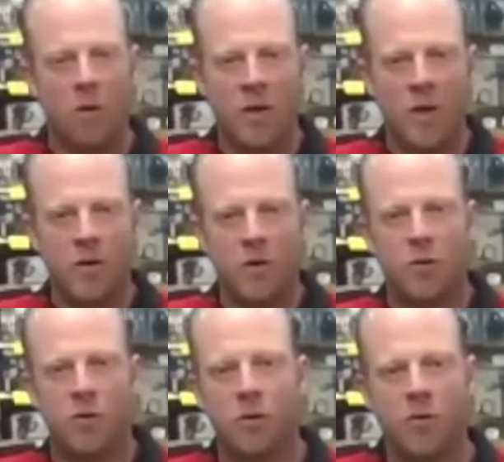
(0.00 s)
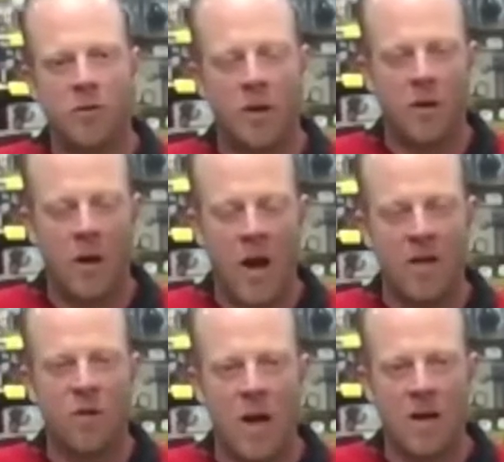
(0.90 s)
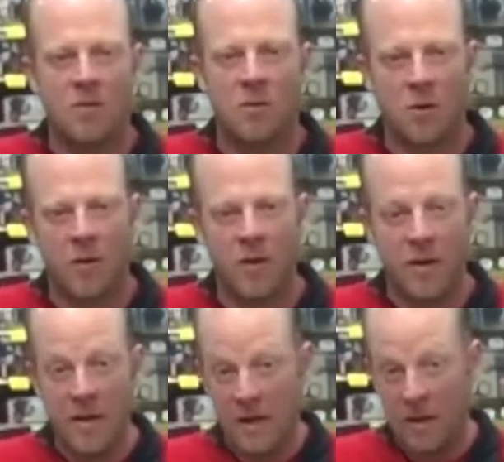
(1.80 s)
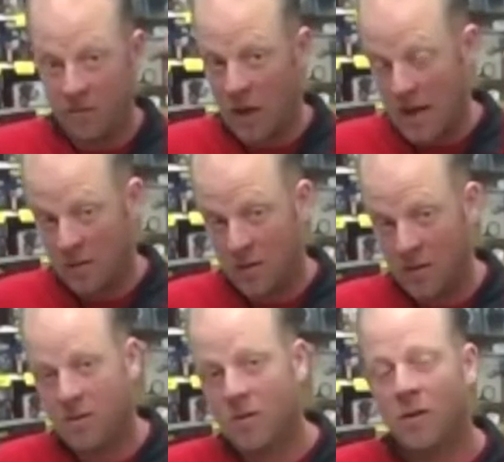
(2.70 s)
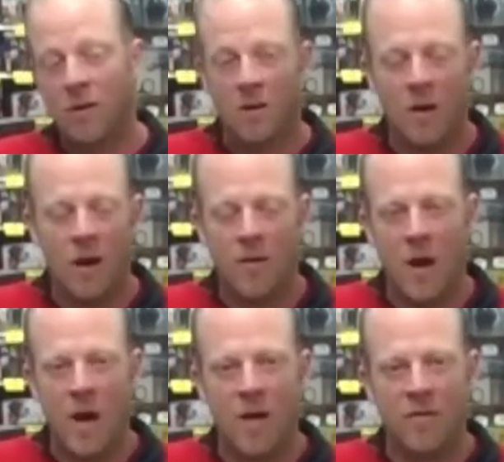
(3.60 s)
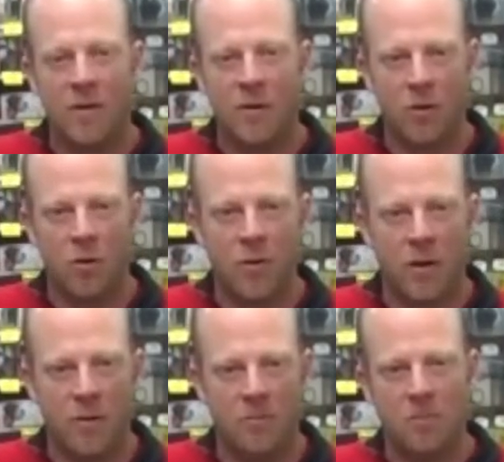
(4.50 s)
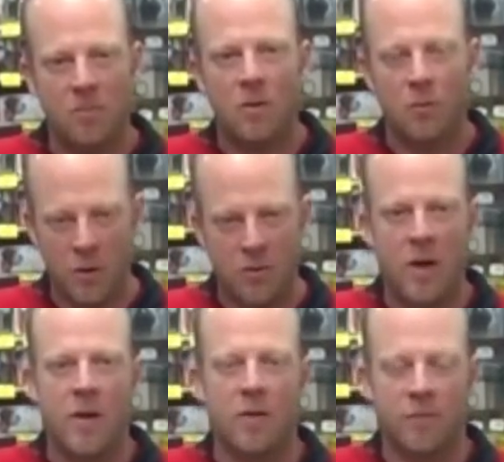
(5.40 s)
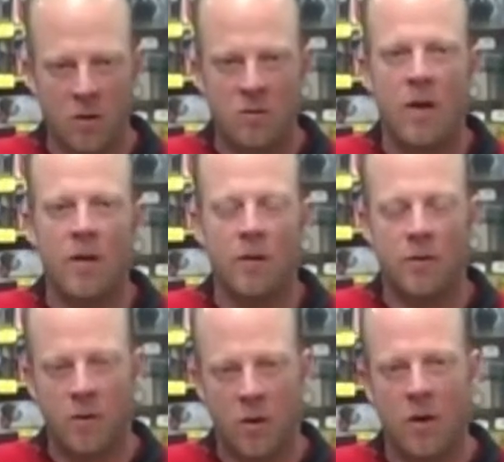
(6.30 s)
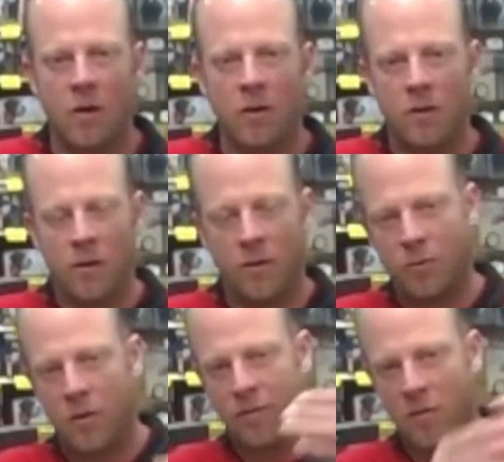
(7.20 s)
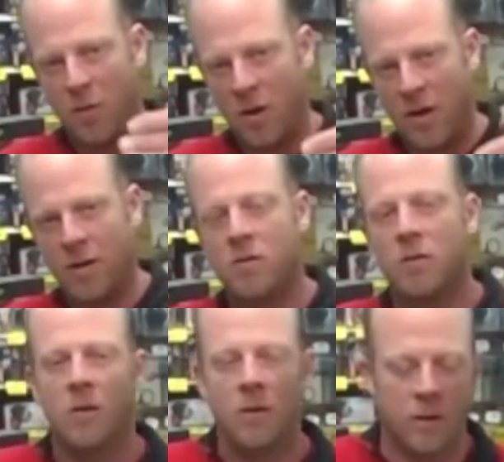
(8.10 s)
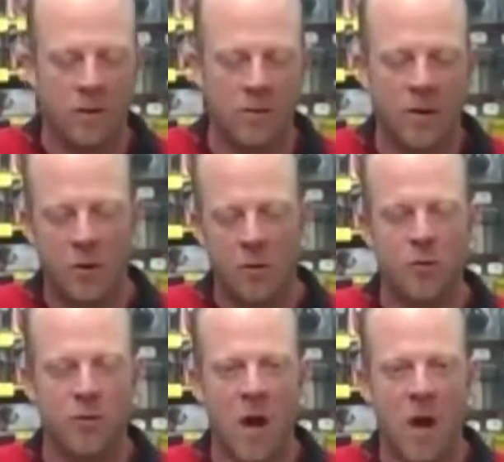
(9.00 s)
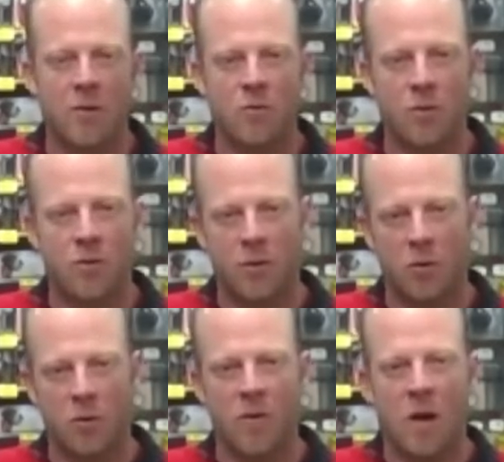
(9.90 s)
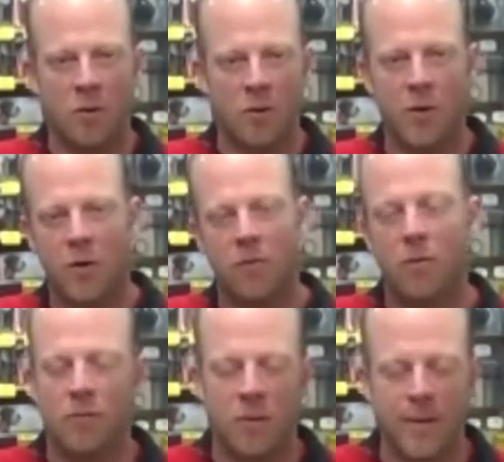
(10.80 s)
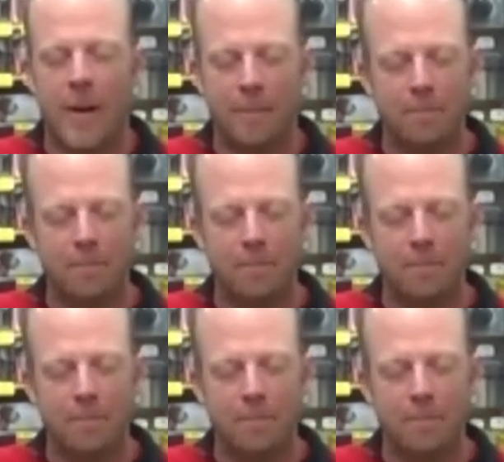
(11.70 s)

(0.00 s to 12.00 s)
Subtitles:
aging shooters that have glasses or are in the need of glasses, not having to deal with a rear sight, a front sight, and a target in 3 different planes is a huge advantage once you get over that learning curve with the red dot.